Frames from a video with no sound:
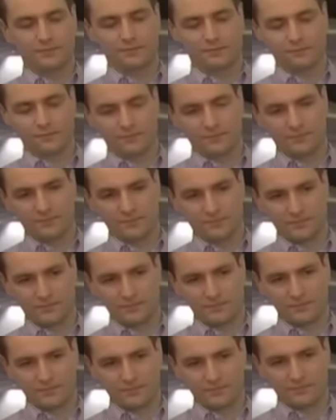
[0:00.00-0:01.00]

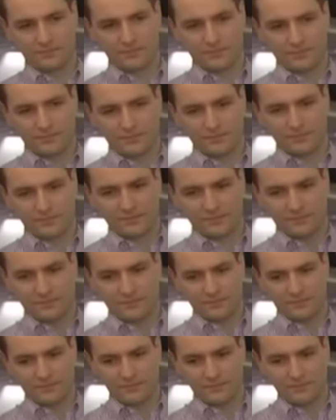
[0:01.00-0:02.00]

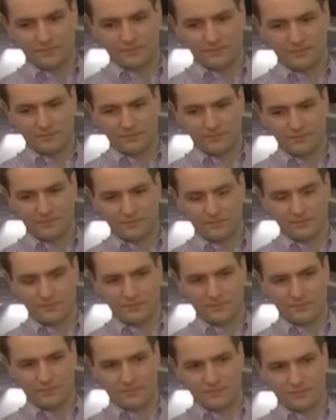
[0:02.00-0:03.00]

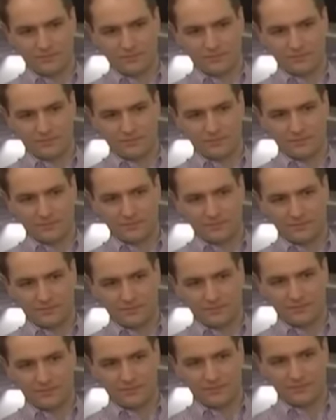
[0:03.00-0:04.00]

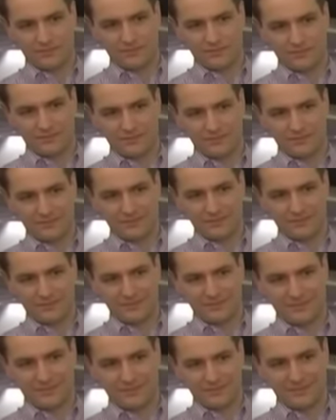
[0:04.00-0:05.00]

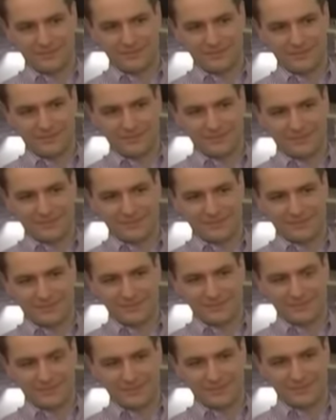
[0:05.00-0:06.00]

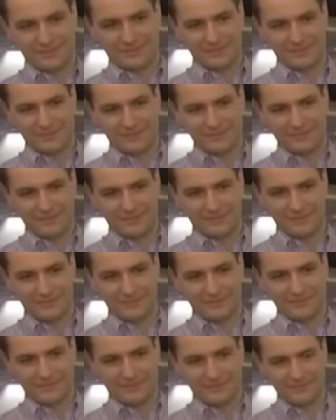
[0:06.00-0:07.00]

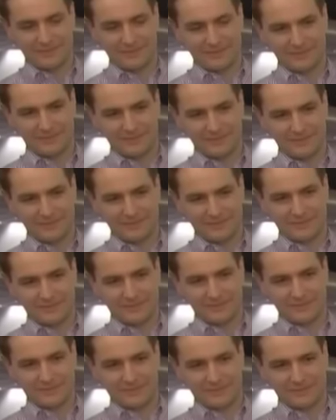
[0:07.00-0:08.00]
No words are spoken by the person on screen.